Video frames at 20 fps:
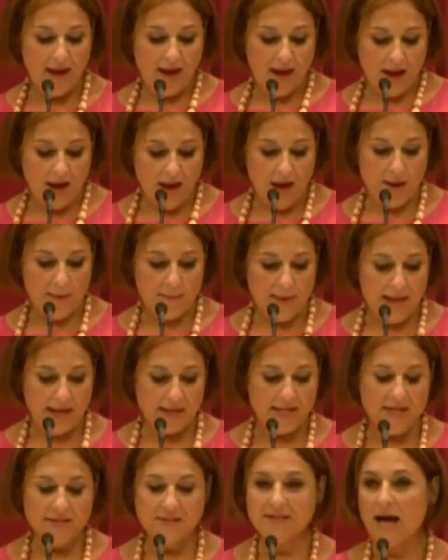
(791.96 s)
Um, and
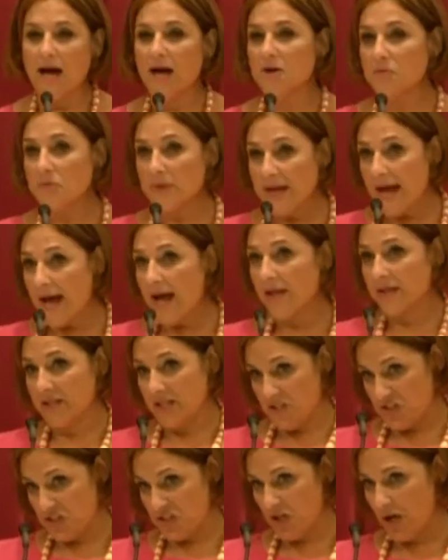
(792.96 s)
he's got a reality
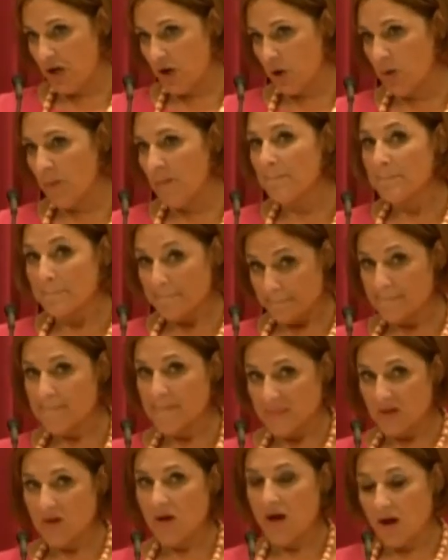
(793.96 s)
show
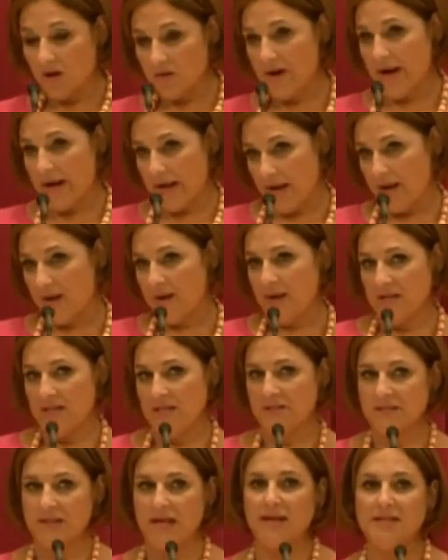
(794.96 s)
already.
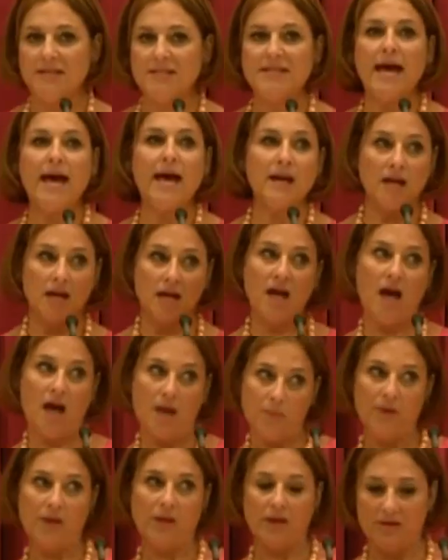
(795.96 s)
He's, and he's had a
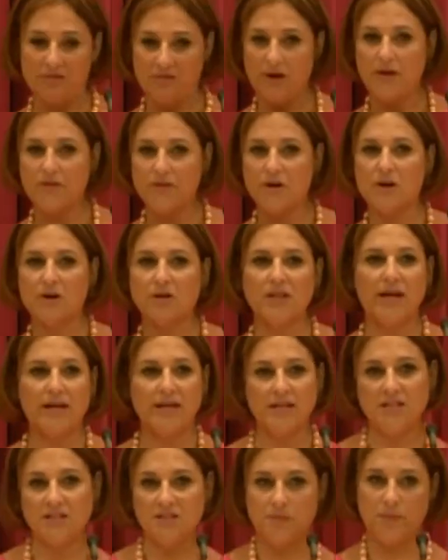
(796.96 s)
couple of other, like
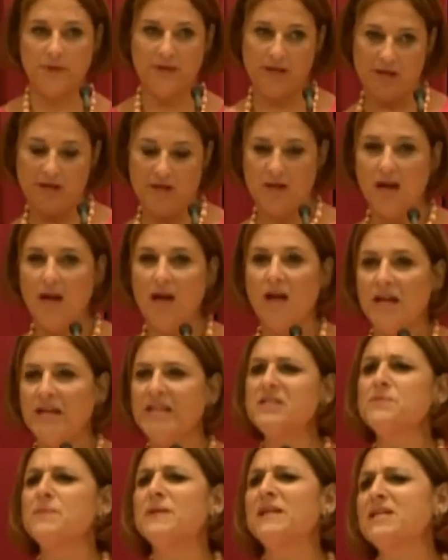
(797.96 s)
he's been,
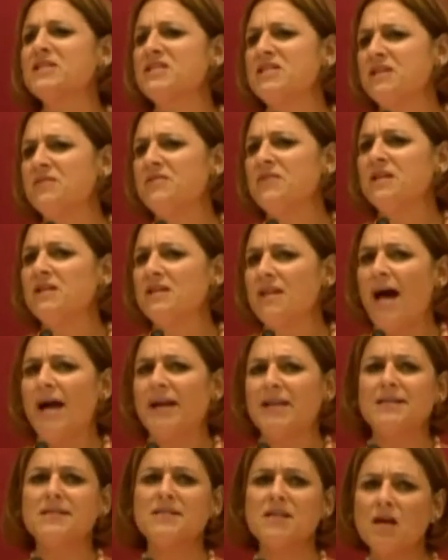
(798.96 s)
he's been on T V a lot.
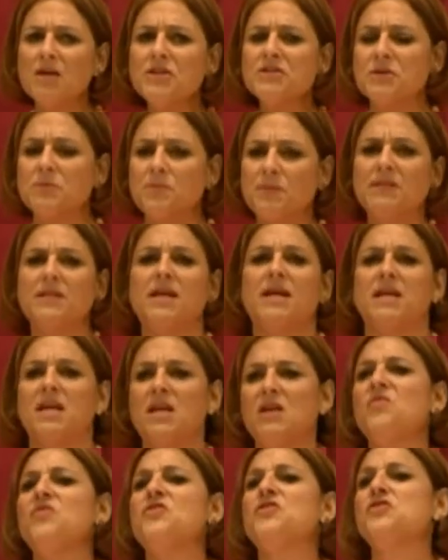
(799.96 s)
He's also been like
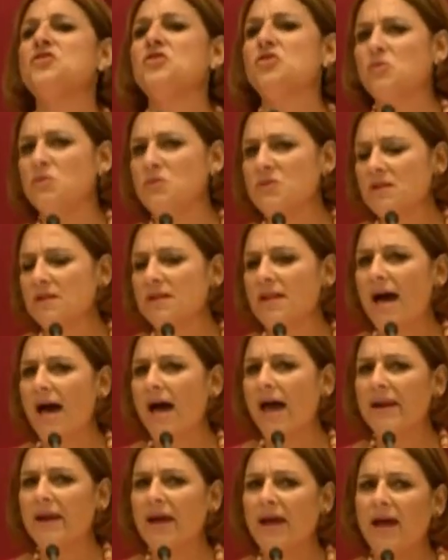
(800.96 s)
in the news a
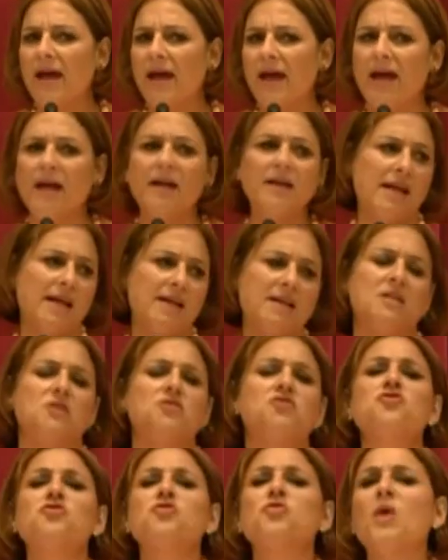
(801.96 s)
lot. And, and in
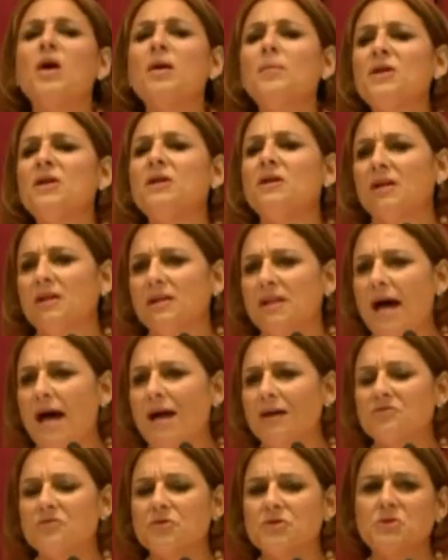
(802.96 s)
trouble a
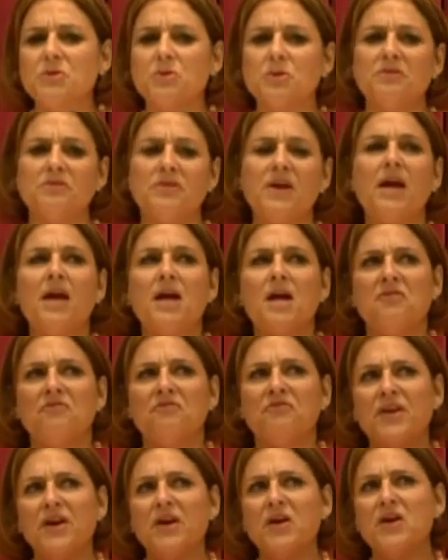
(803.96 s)
lot for sort of
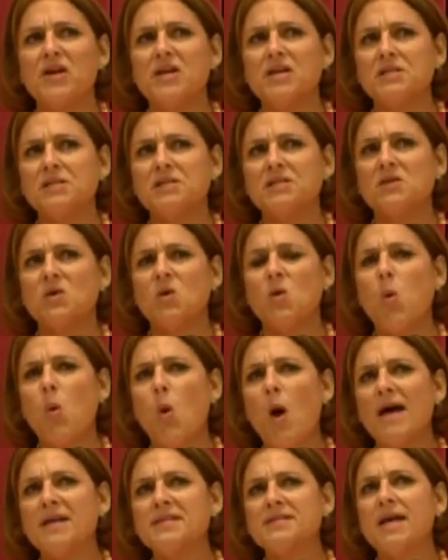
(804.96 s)
various
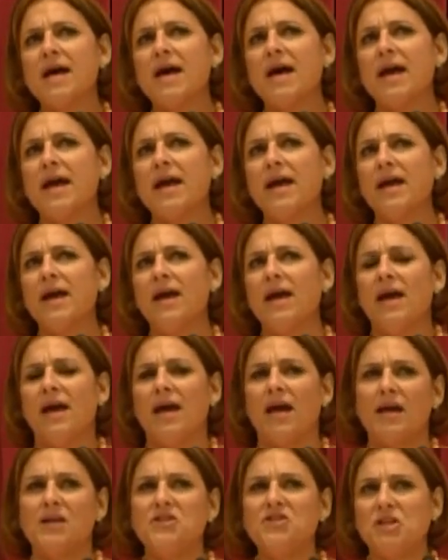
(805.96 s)

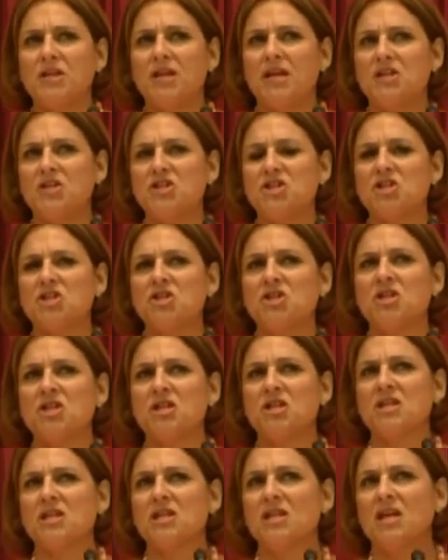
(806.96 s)

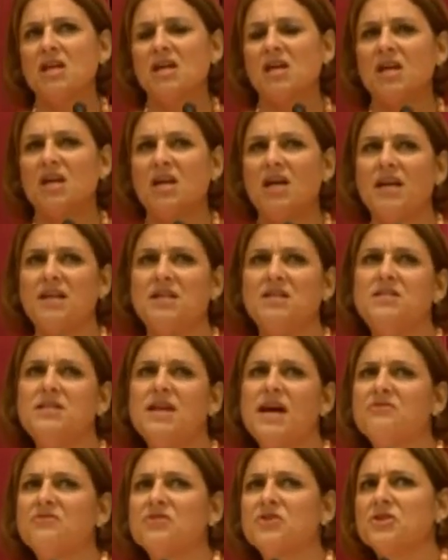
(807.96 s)
quasi-educational
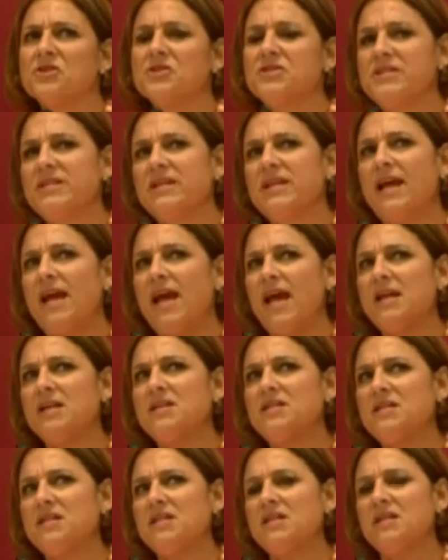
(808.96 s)
endeavors that
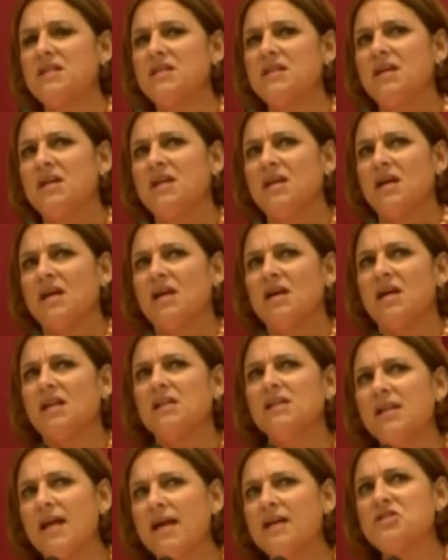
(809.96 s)
ended
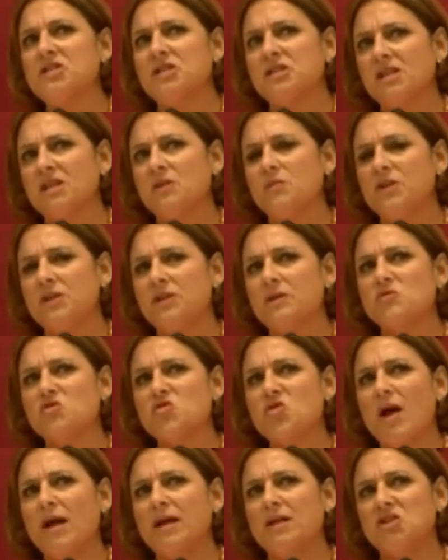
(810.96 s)
allegedly with him
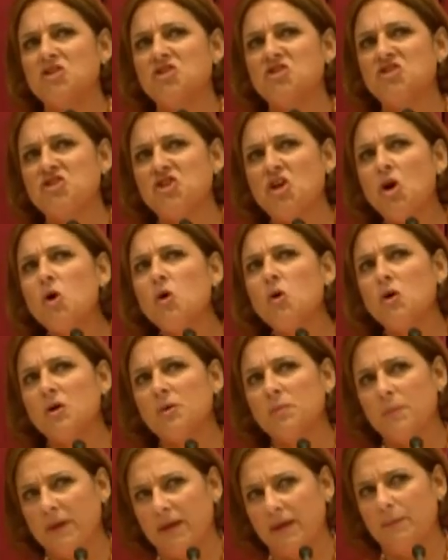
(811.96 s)
trying to choke
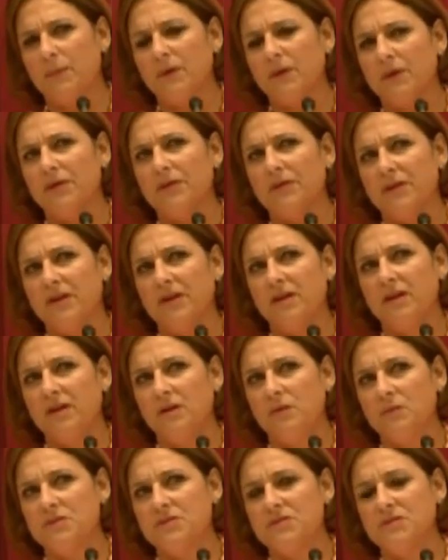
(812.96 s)
people that he
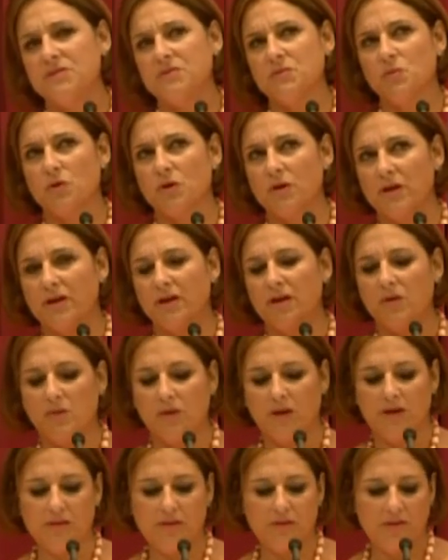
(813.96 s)
was working
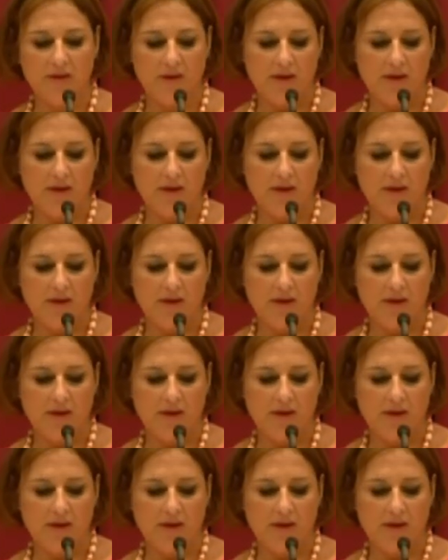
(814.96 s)
with.